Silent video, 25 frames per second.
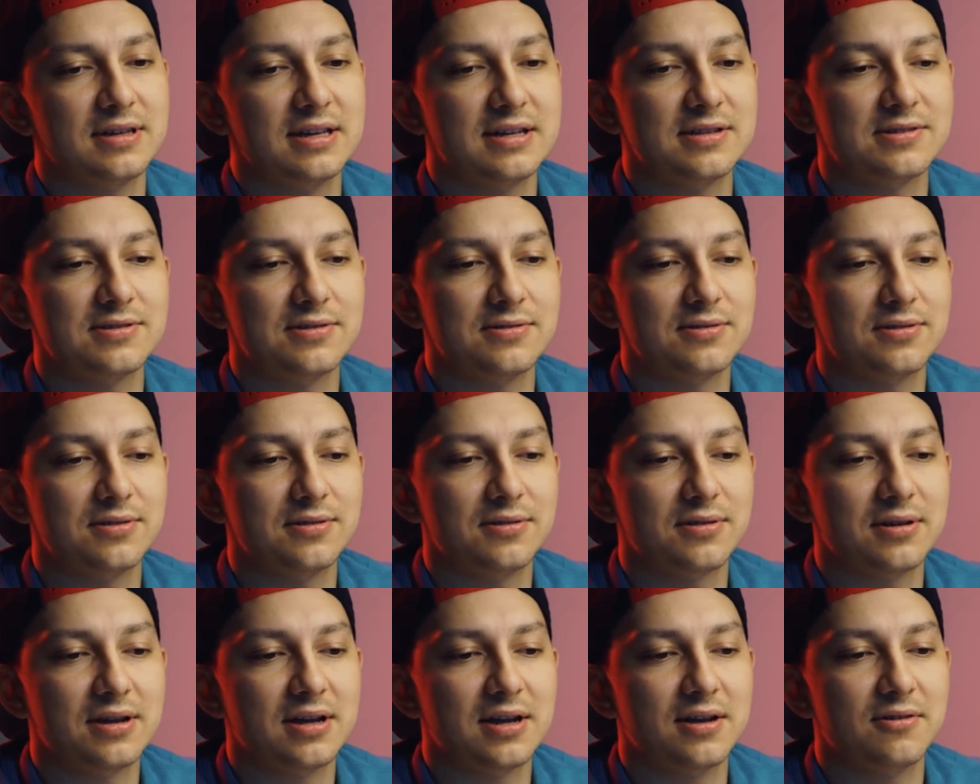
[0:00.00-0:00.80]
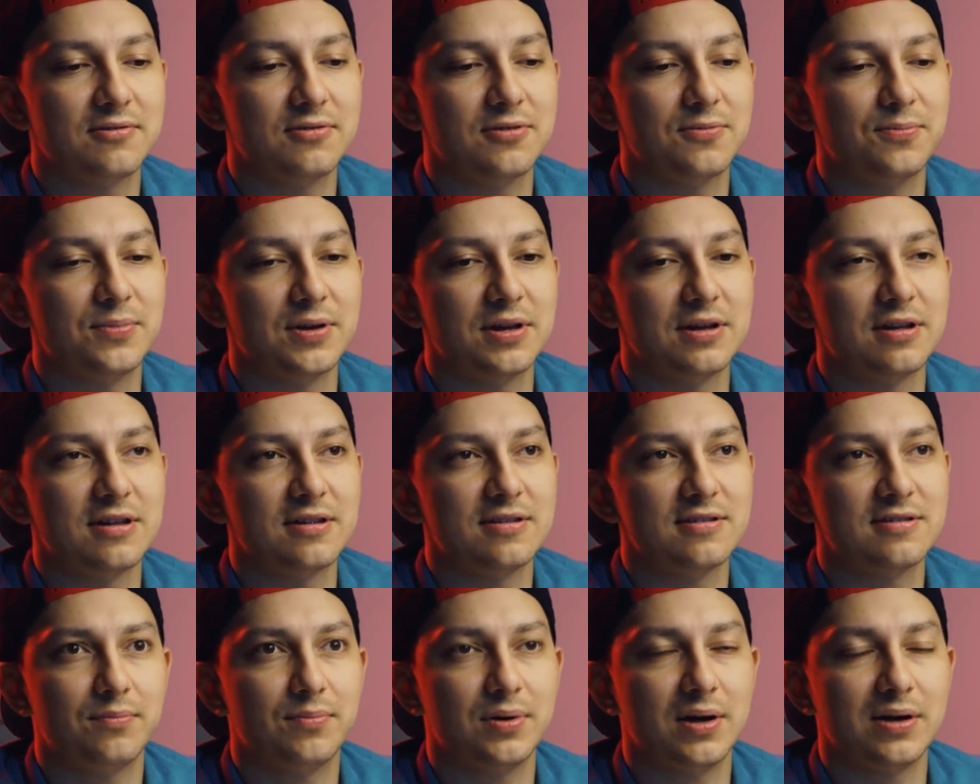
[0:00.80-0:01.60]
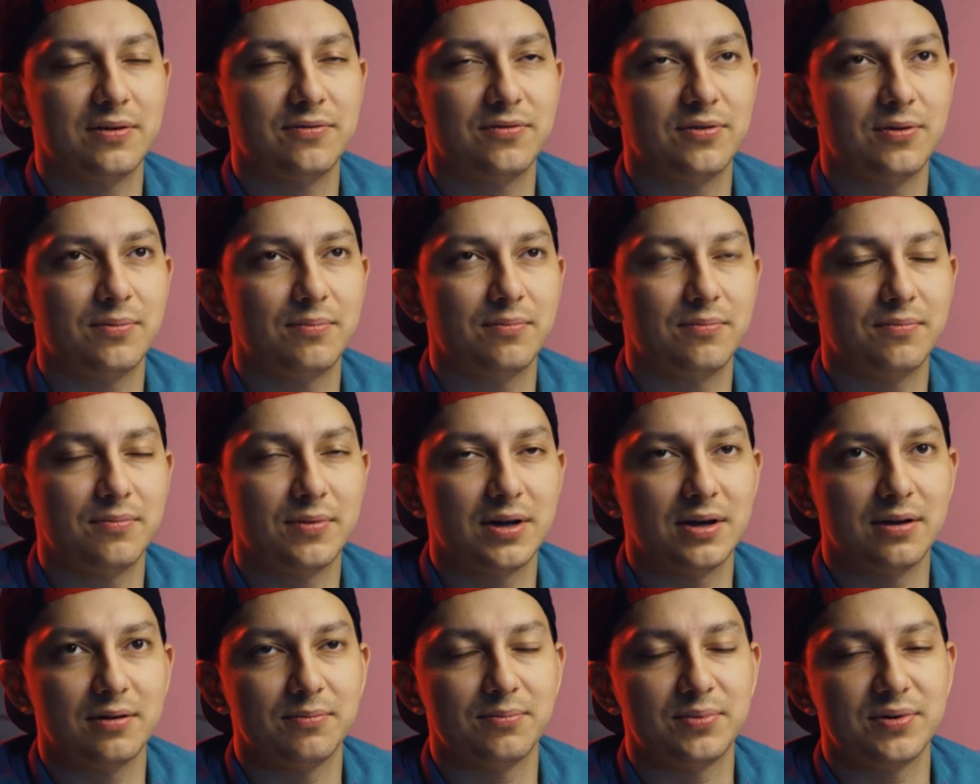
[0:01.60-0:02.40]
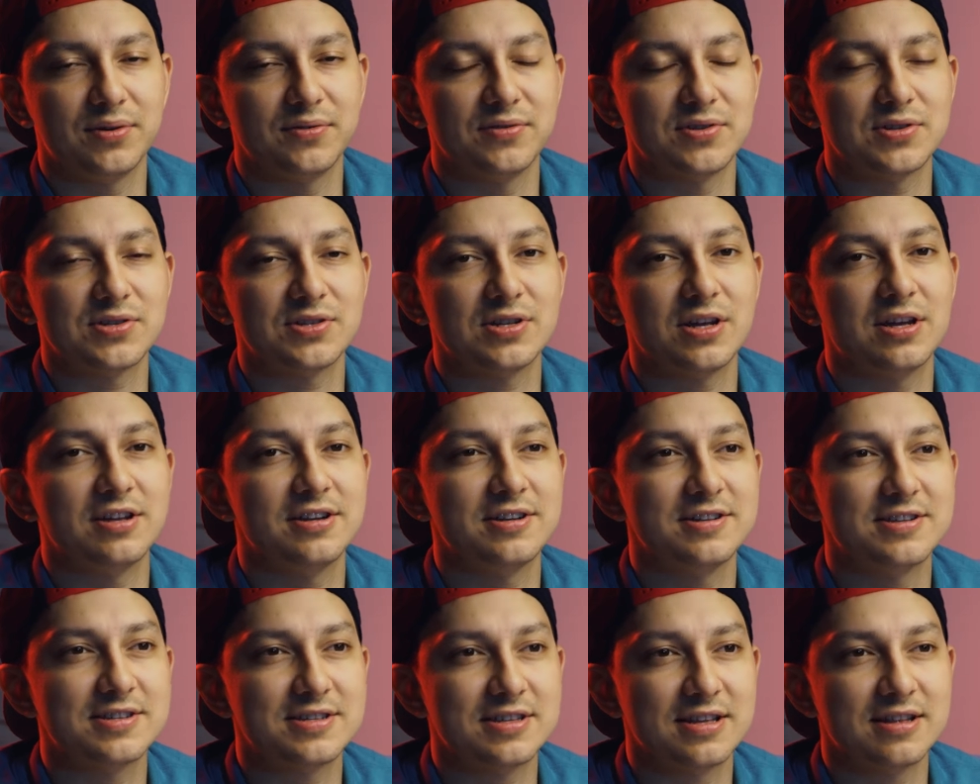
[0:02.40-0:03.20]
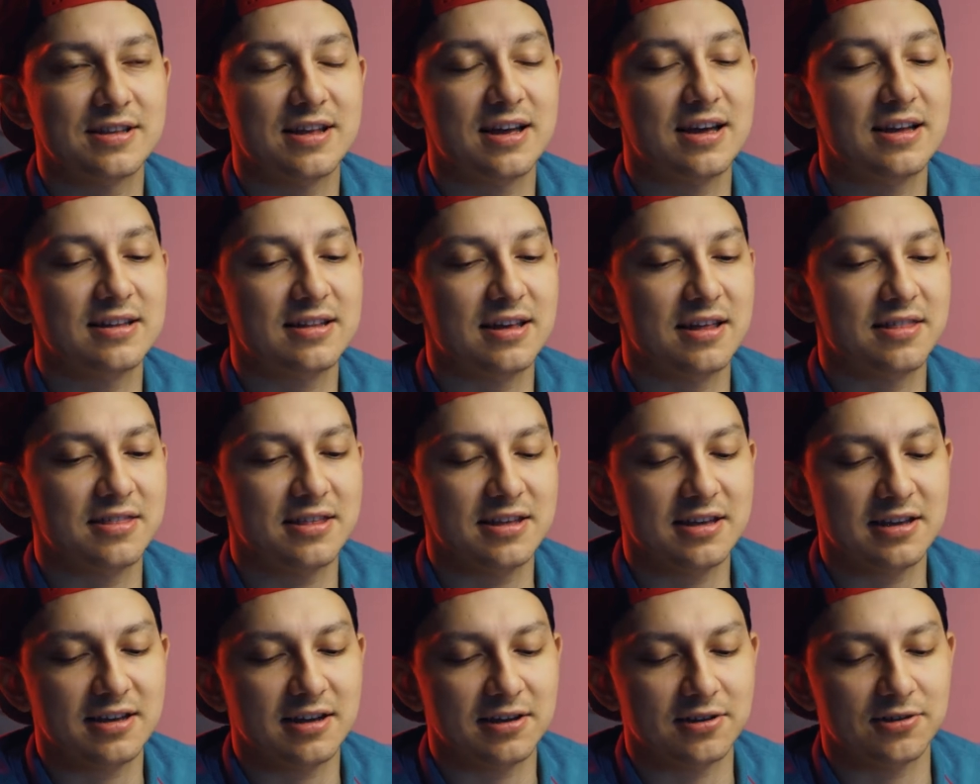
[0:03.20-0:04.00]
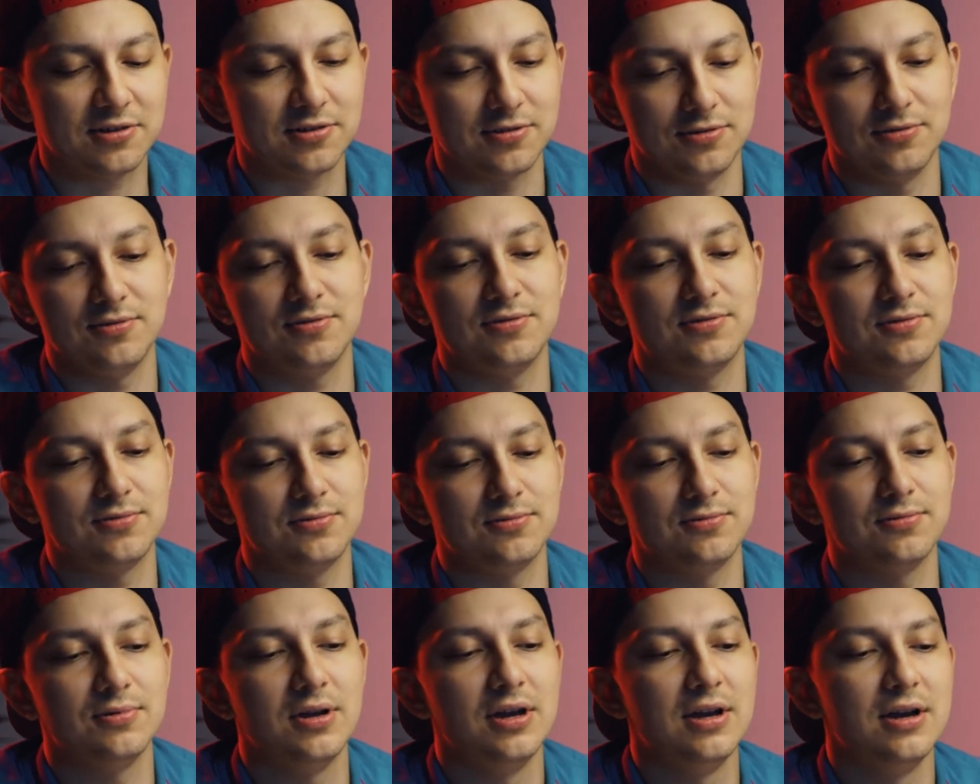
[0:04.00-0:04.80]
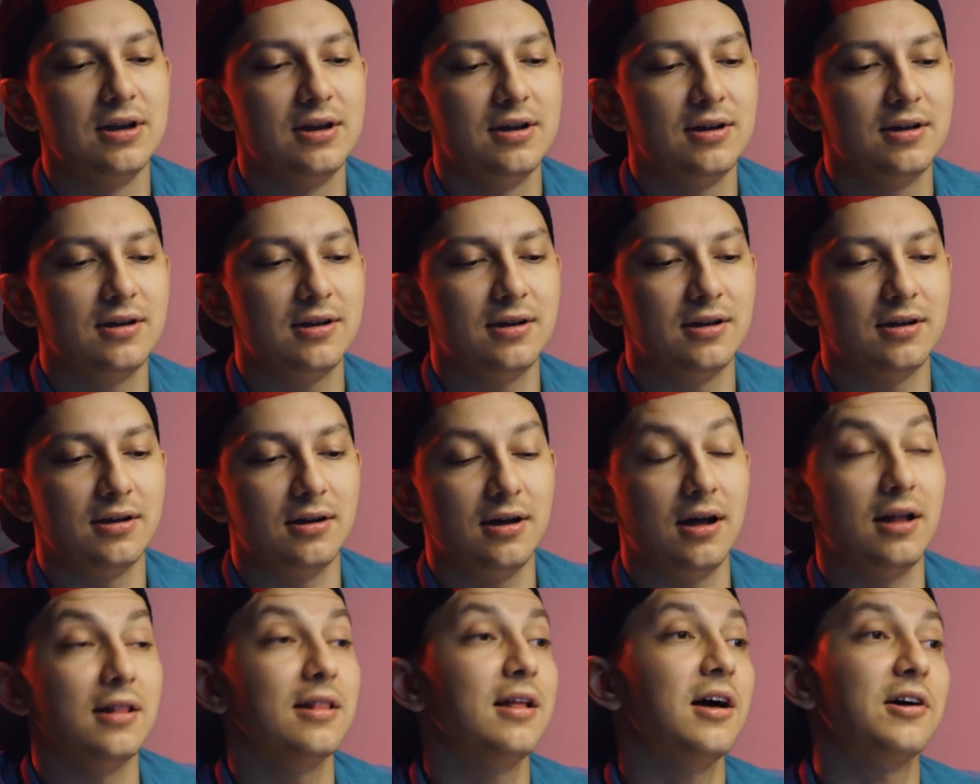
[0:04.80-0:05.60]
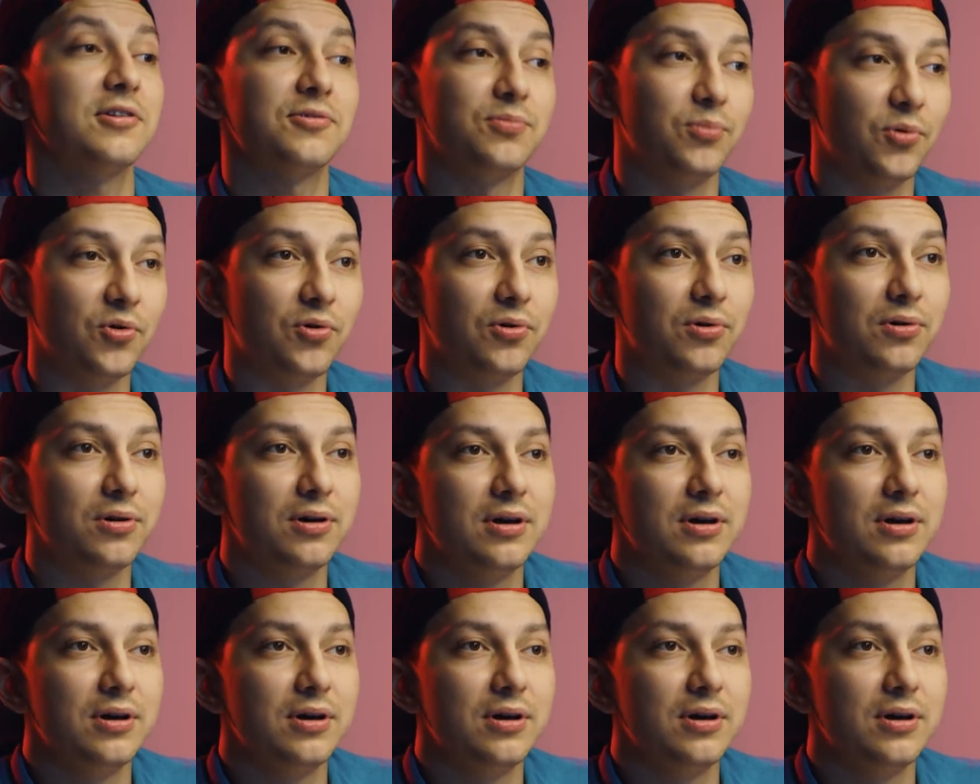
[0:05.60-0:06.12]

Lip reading: gets into the account. But apart from my previous studies and that, I think I could do a lot more.